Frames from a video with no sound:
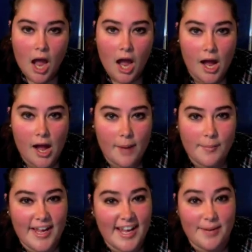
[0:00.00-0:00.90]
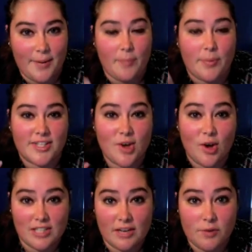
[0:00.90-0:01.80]
Anyway, but it's
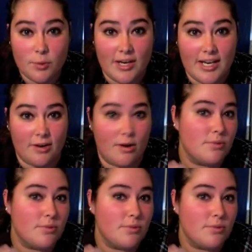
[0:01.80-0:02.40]
called If You Were Here.